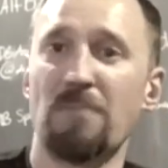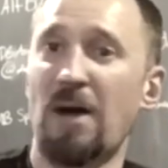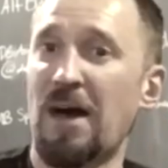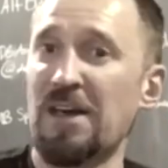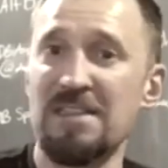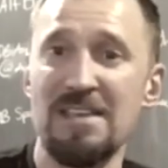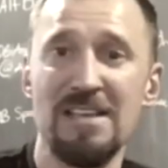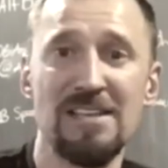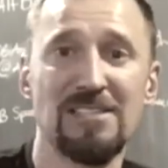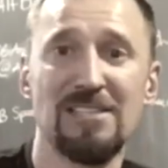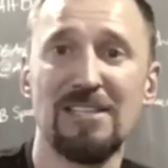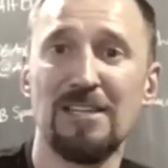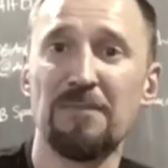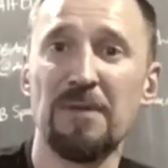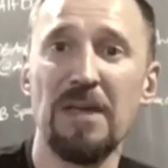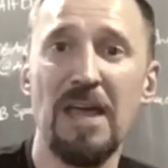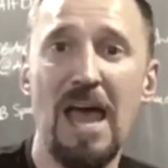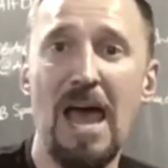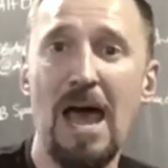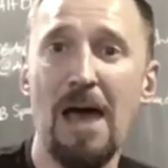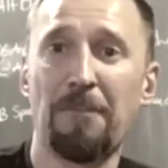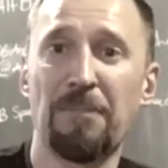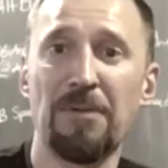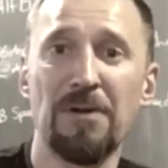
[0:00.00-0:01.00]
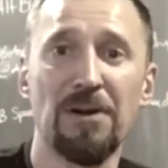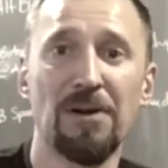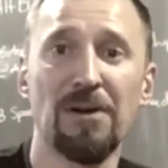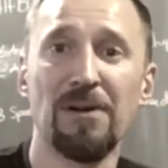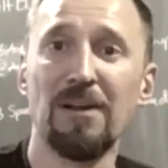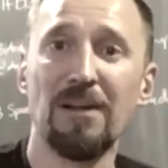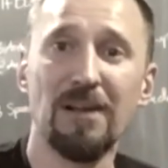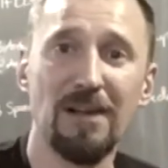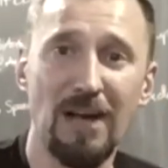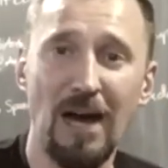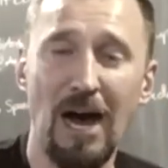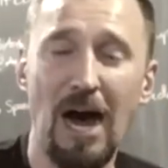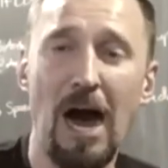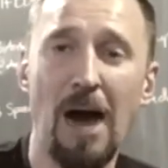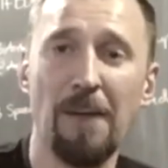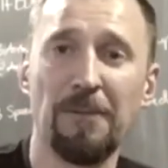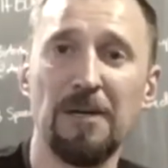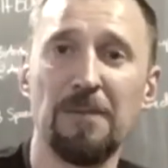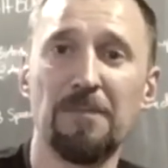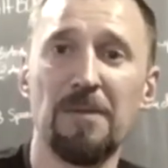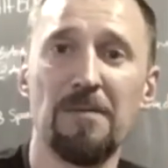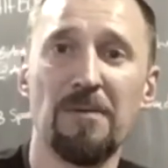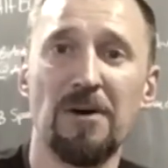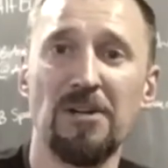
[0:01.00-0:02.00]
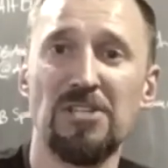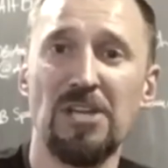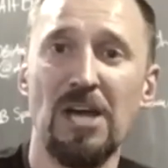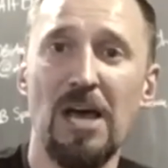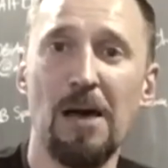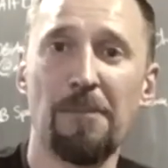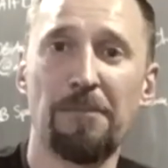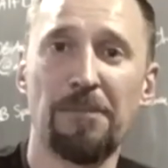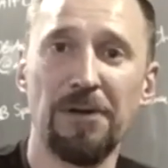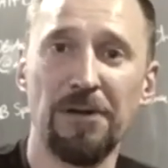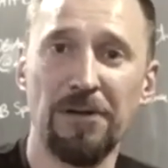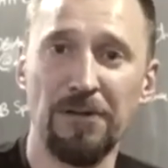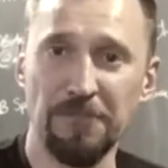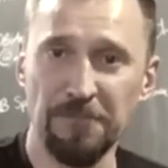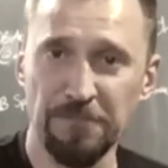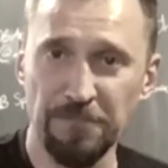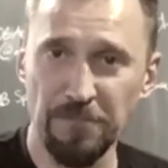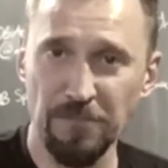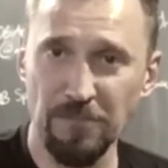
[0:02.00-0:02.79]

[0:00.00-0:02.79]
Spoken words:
my knee's gonna be happier, I'm gonna be much happier,